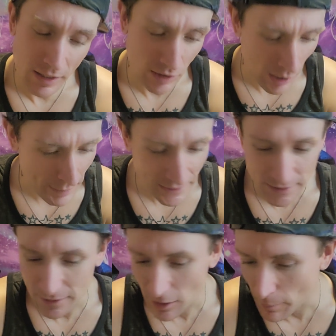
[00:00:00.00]
comments
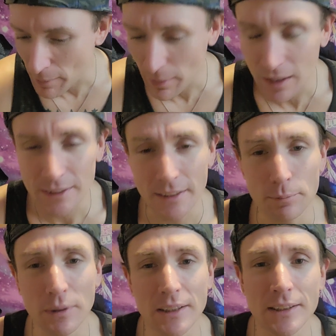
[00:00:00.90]
in the comment box, and
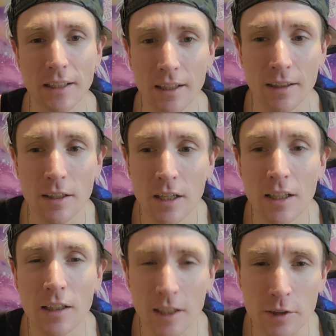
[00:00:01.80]
please
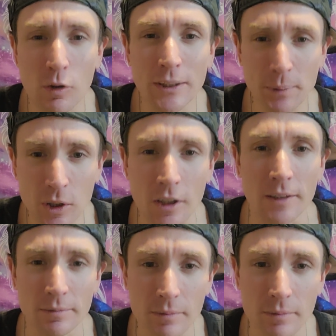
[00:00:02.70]
let your voice be heard.